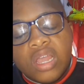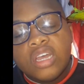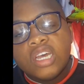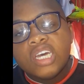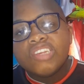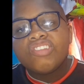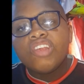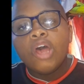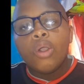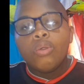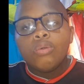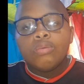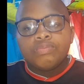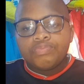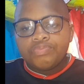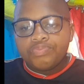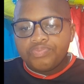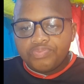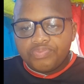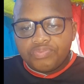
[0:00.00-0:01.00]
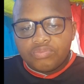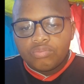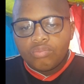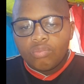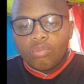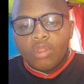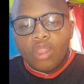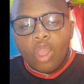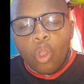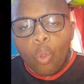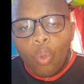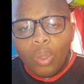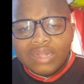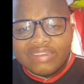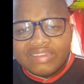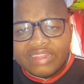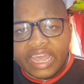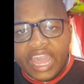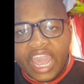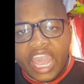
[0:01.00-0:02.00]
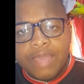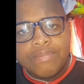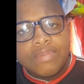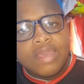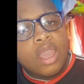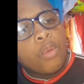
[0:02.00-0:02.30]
So, what's the aim here?